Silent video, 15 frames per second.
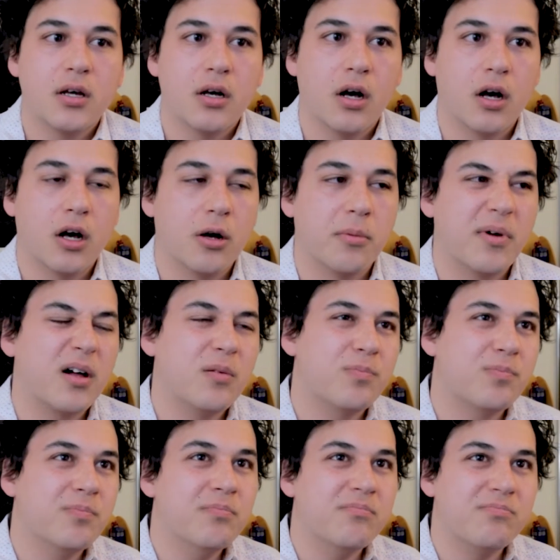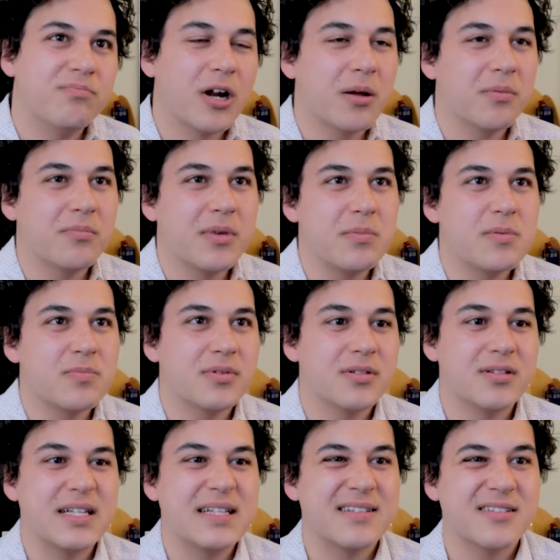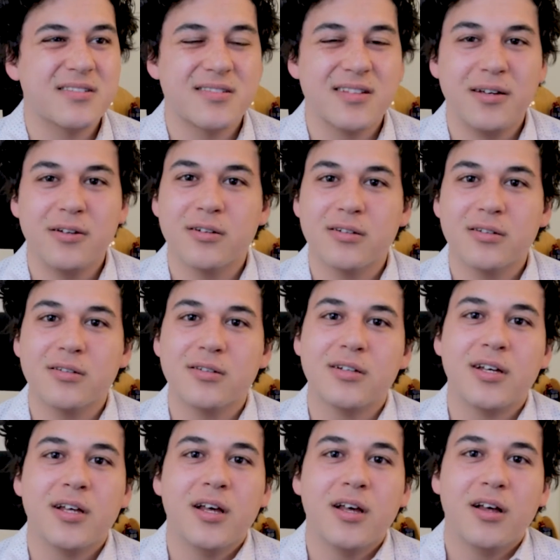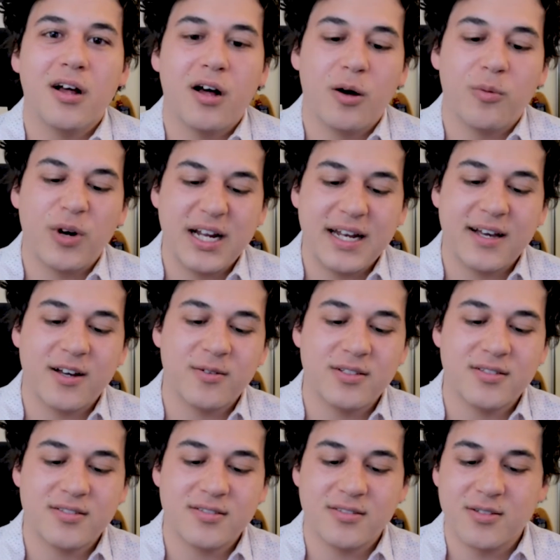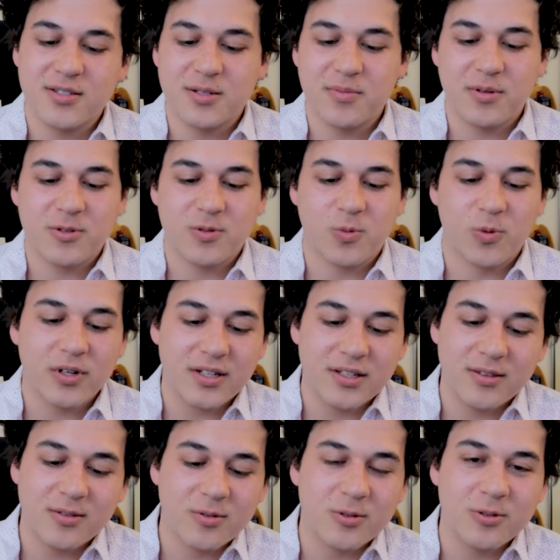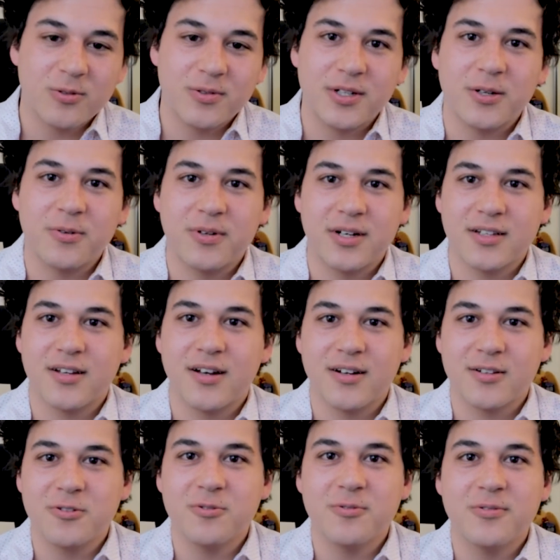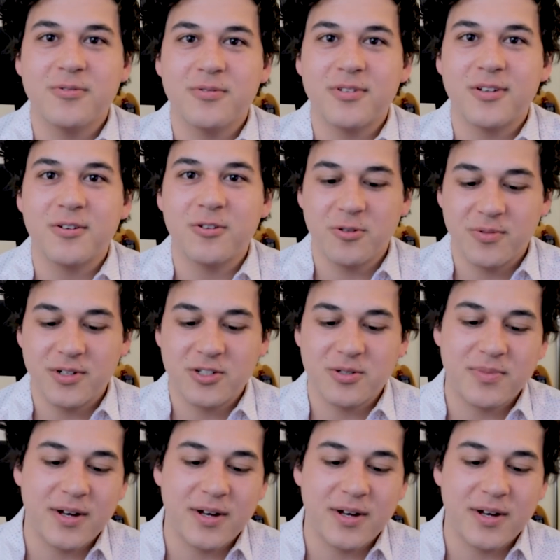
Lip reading: I'll probably maybe put details later. Right now it's still something I'm just working through and don't want to talk too much